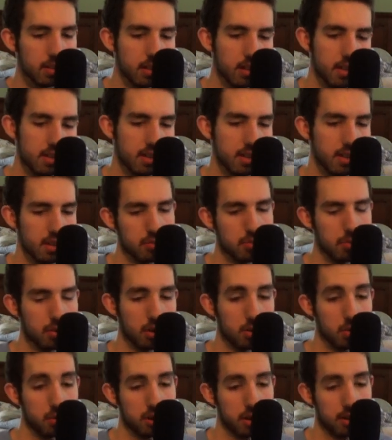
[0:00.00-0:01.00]
is in this
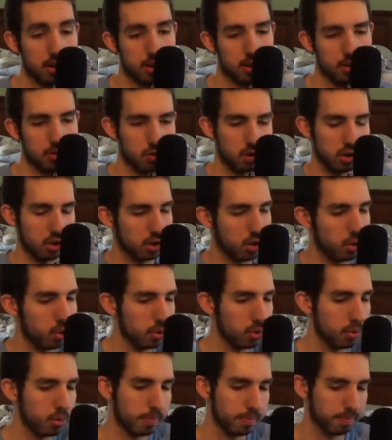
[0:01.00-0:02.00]
book, which I think is really
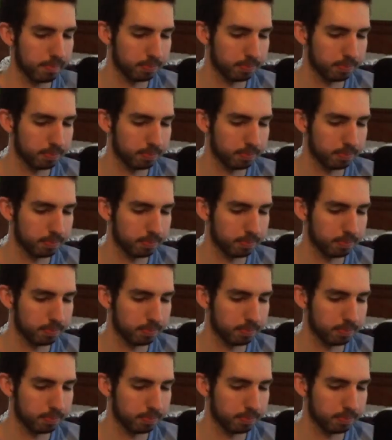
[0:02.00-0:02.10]
cool,